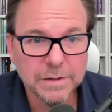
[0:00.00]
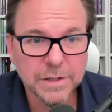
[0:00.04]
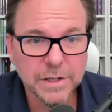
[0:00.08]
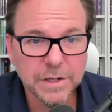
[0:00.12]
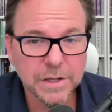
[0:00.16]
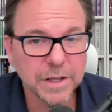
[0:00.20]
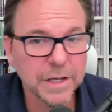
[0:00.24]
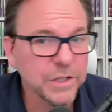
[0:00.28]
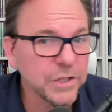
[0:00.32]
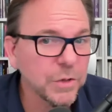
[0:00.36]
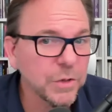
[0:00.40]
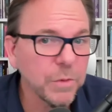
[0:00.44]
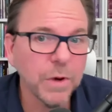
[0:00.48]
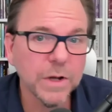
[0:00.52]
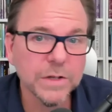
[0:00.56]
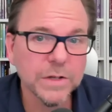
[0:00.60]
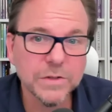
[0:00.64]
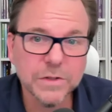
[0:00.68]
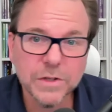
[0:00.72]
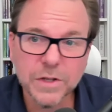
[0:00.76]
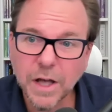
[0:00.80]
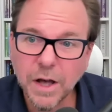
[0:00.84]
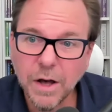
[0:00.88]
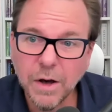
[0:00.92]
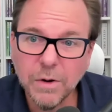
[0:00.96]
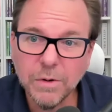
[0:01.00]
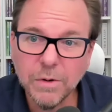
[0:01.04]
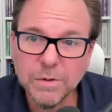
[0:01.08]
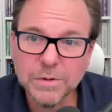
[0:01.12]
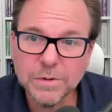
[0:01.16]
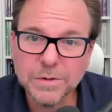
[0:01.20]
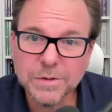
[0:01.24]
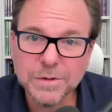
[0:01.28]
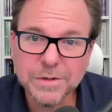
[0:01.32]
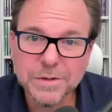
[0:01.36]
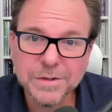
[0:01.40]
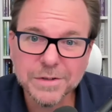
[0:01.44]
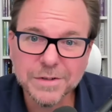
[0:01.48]
Do you think she wants to go?
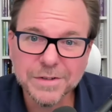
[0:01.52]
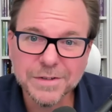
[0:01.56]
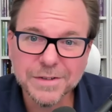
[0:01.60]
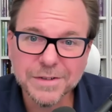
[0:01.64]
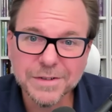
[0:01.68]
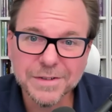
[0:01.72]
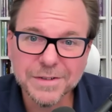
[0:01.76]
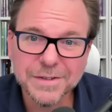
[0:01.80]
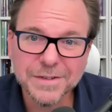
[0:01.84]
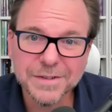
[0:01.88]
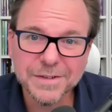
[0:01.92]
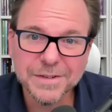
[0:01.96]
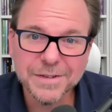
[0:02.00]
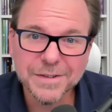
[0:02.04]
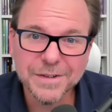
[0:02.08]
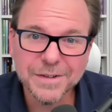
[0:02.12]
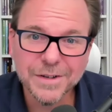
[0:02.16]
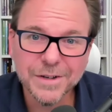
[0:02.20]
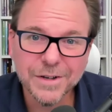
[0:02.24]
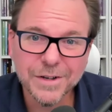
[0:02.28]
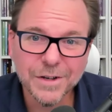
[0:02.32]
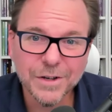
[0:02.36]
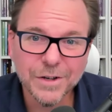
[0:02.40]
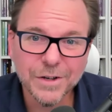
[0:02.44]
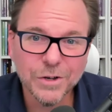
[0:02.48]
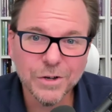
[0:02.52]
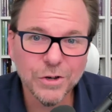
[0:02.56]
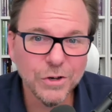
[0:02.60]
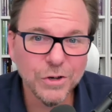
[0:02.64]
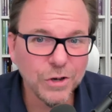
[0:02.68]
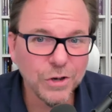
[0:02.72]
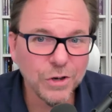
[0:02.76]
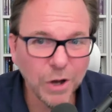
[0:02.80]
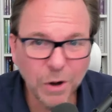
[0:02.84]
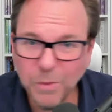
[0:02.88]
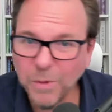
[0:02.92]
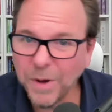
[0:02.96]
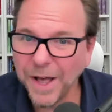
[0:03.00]

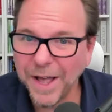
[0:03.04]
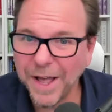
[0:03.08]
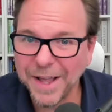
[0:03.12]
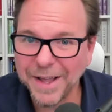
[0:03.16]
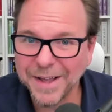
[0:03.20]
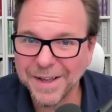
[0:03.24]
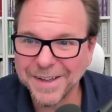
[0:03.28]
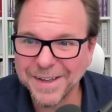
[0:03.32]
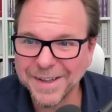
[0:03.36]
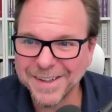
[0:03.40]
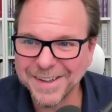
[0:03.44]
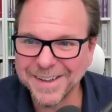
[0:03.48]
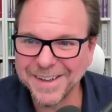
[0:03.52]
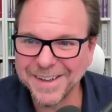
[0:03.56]
No way.